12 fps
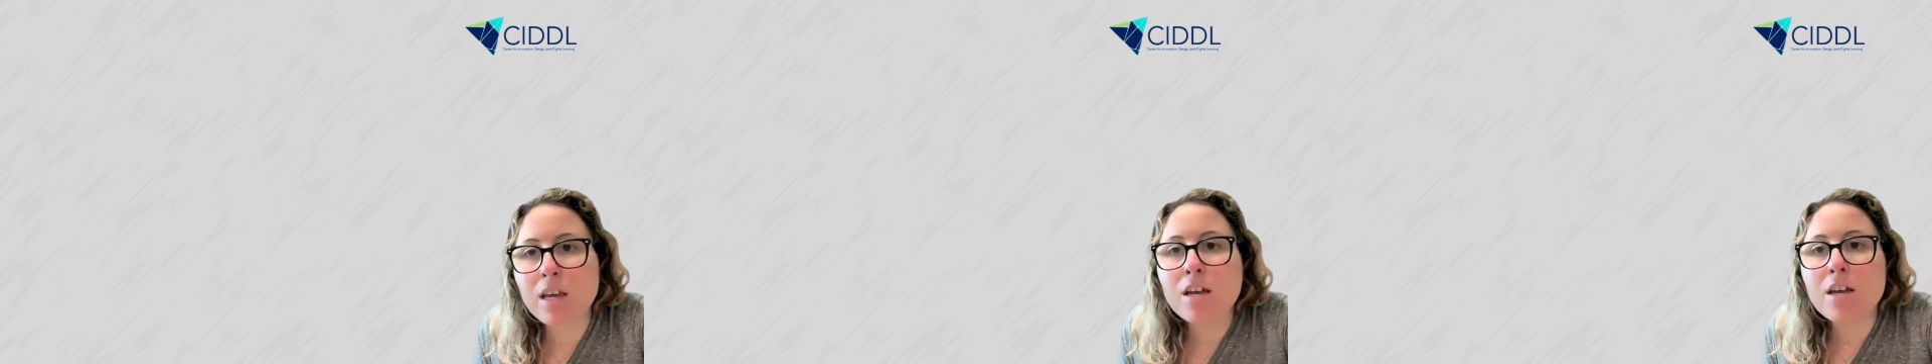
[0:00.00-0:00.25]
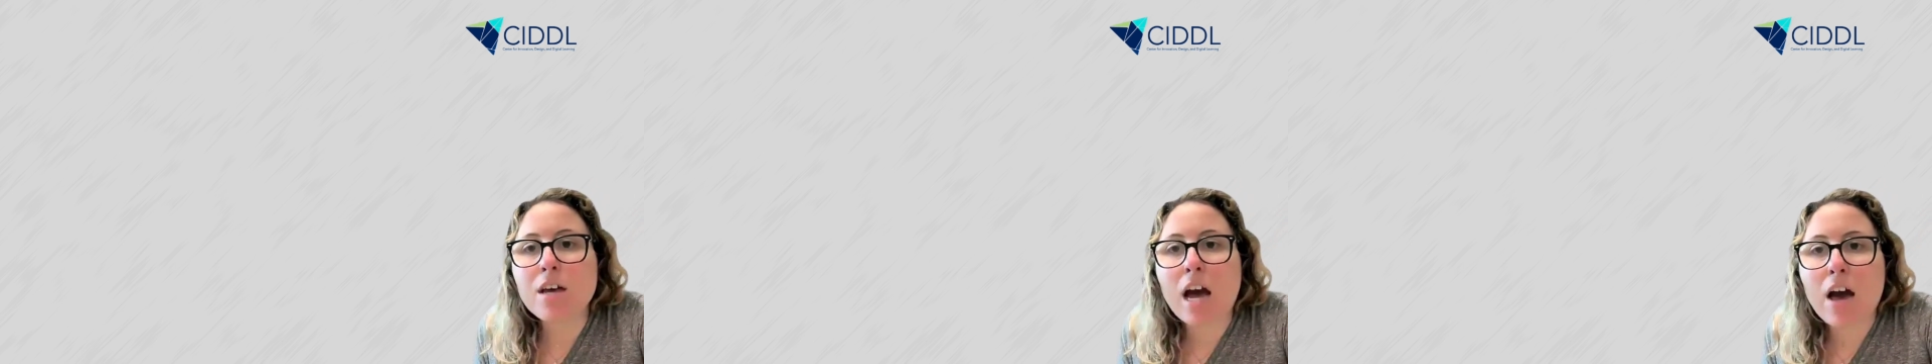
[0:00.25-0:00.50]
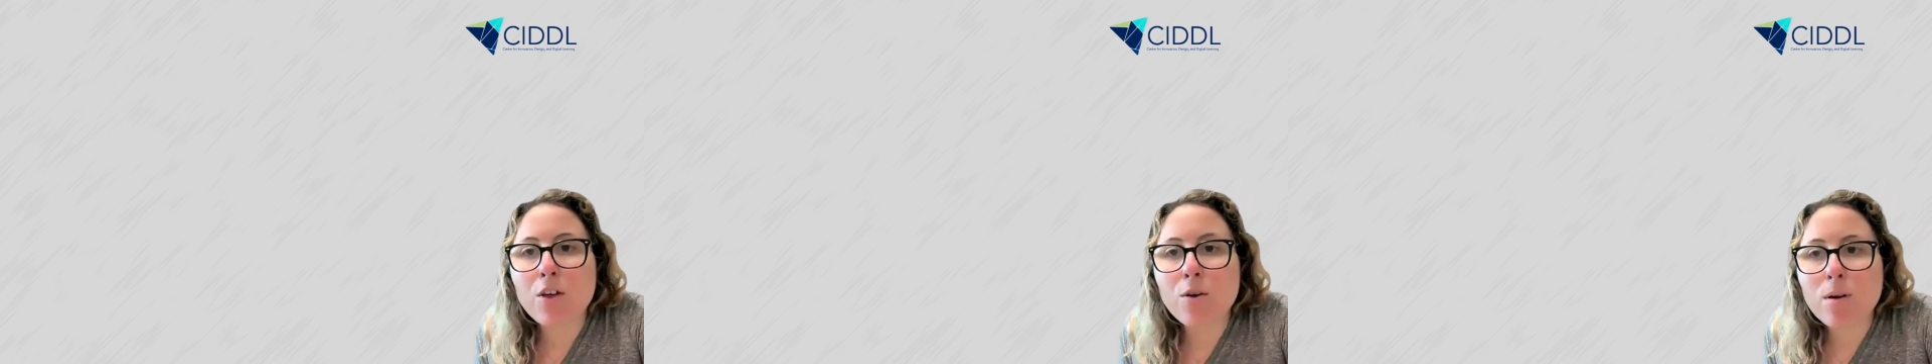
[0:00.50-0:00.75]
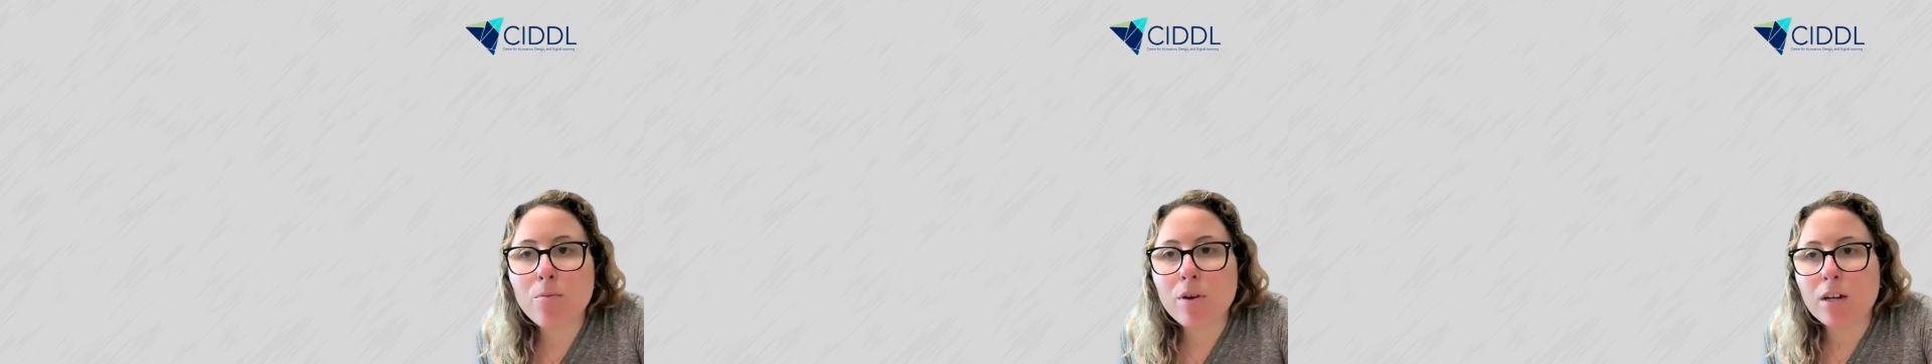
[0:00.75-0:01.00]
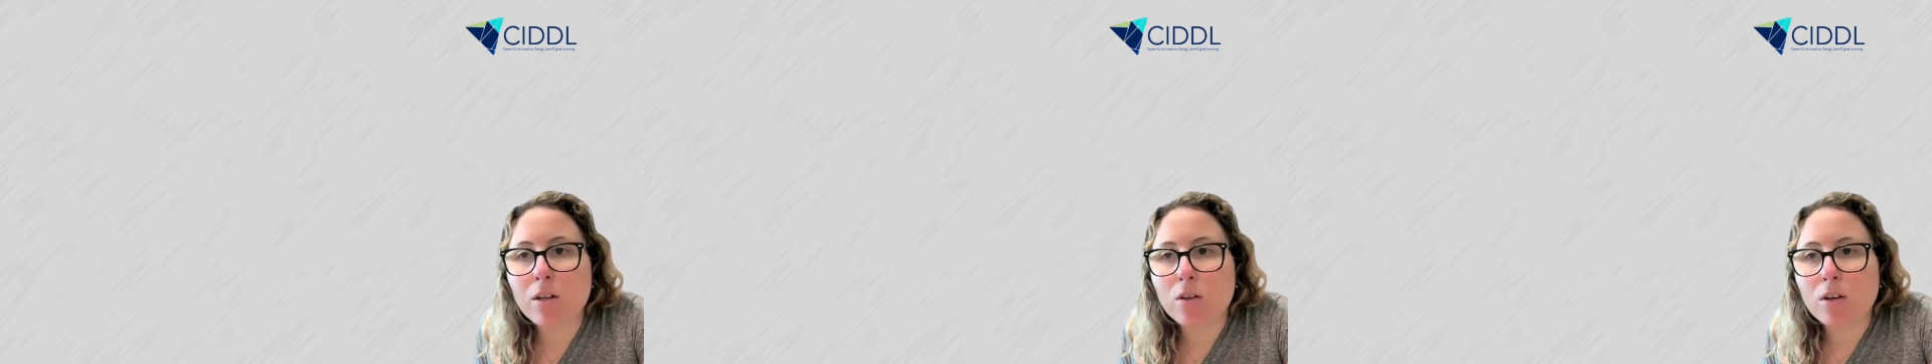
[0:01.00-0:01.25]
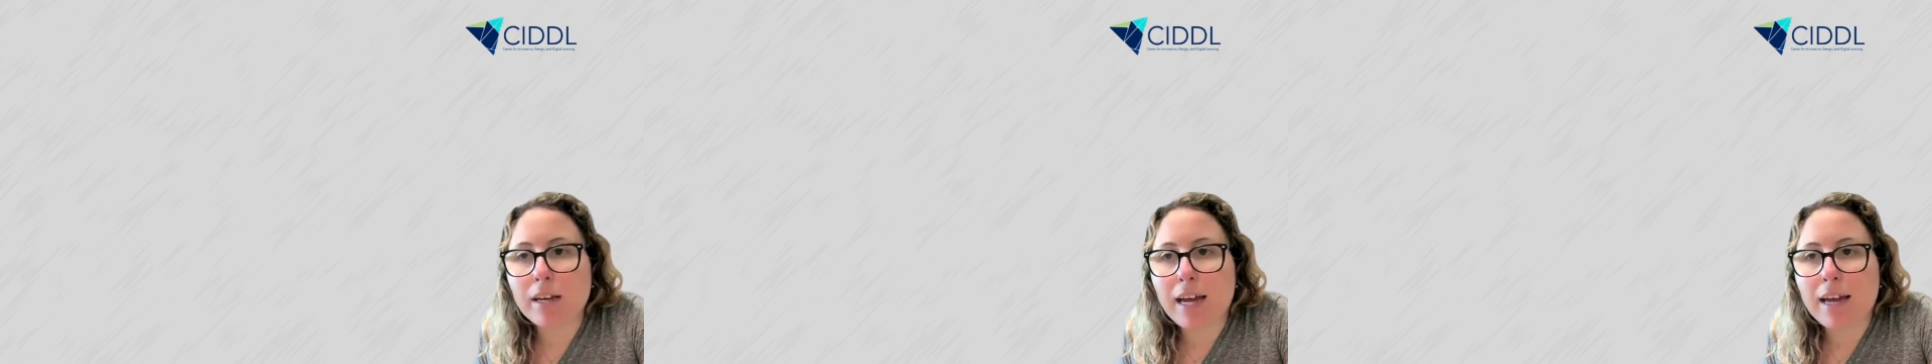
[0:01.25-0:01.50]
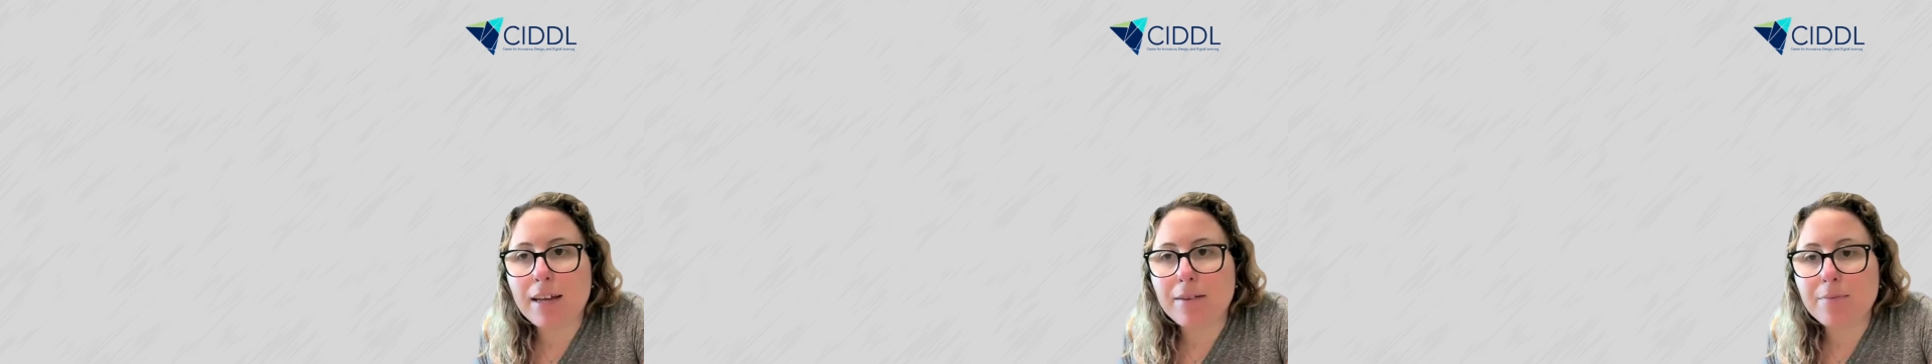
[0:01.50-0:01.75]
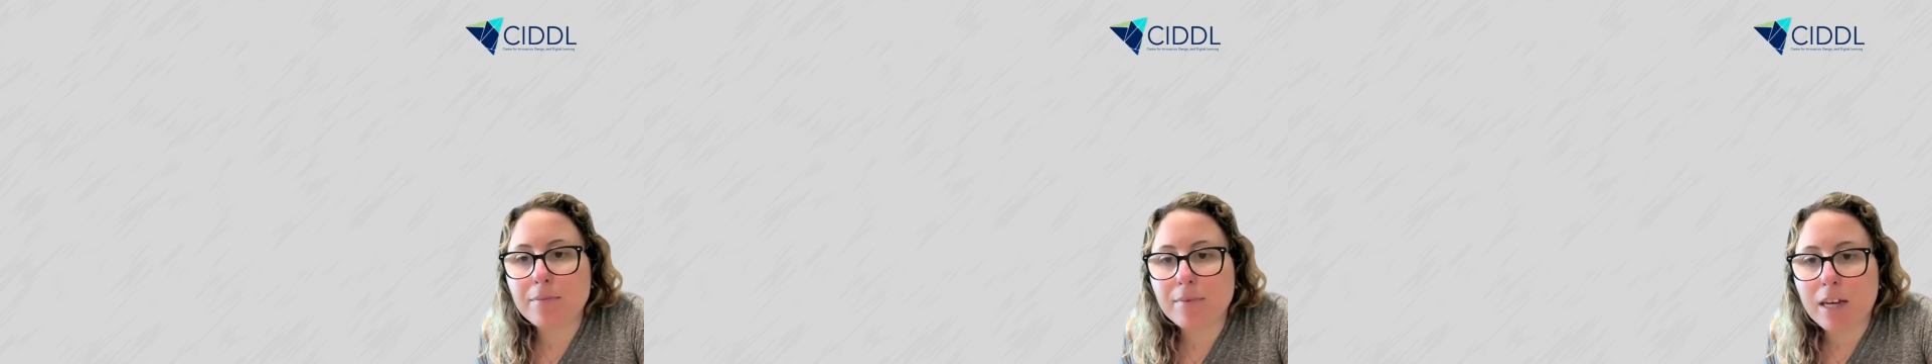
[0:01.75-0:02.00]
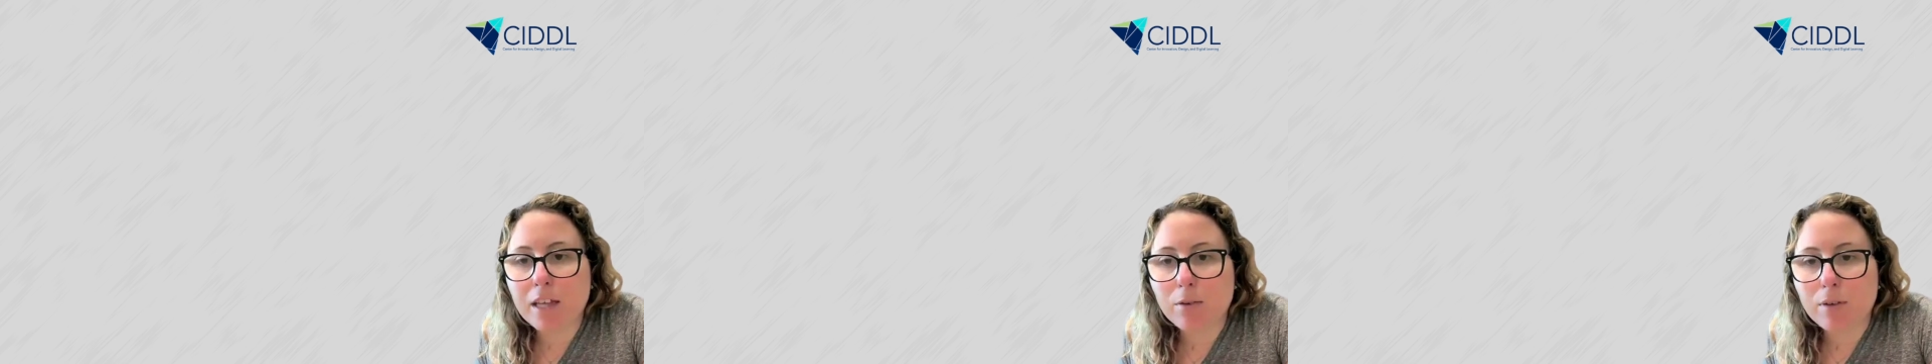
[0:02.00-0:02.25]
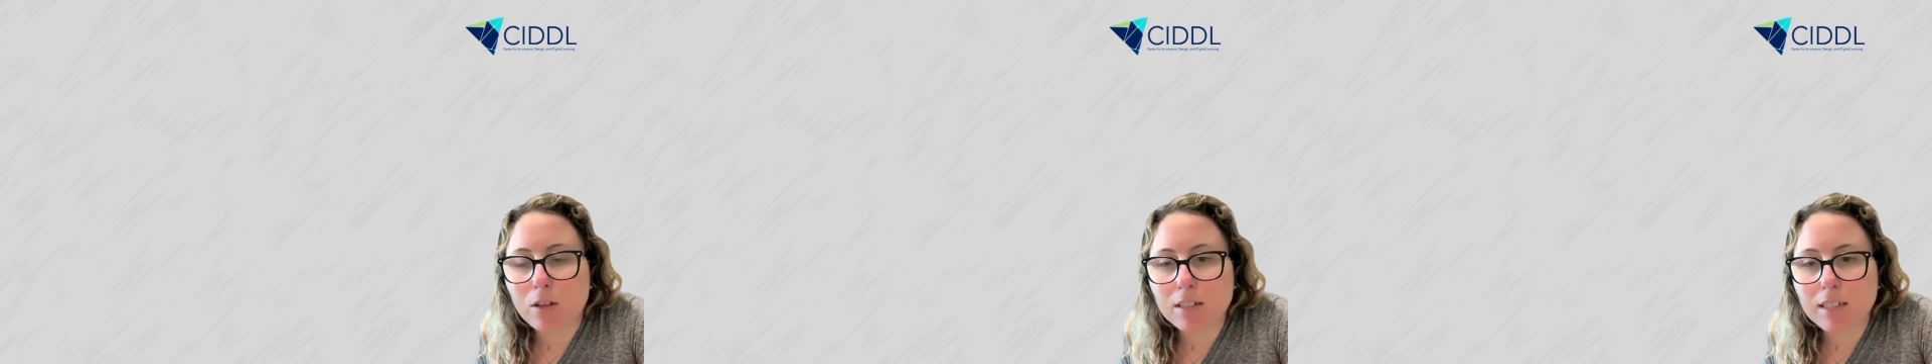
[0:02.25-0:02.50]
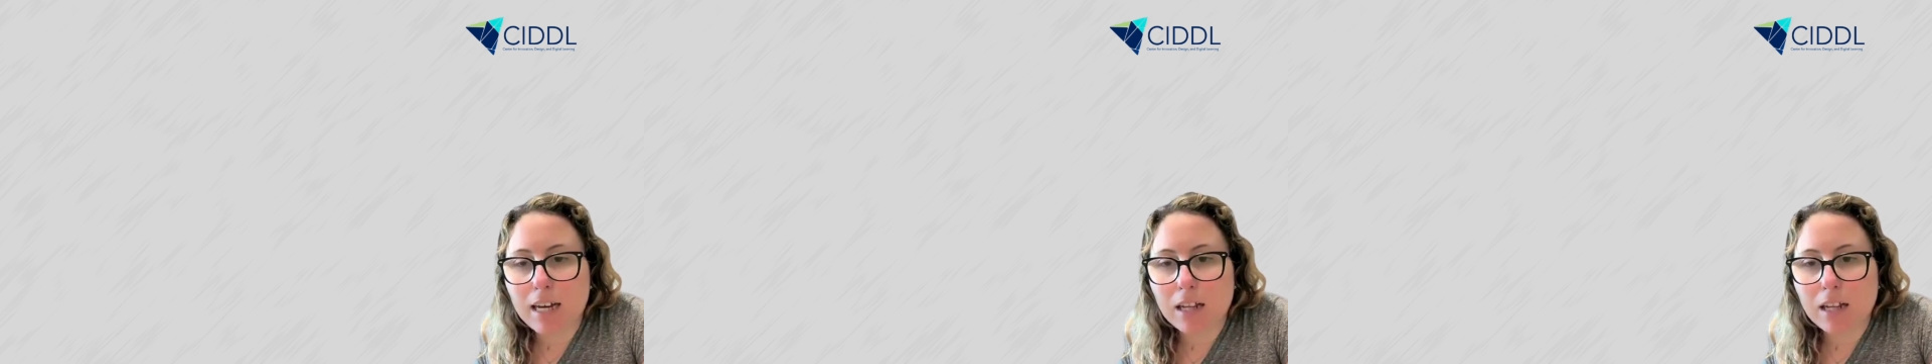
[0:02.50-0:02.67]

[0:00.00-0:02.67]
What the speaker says: The other one we're going to look at, now that we looked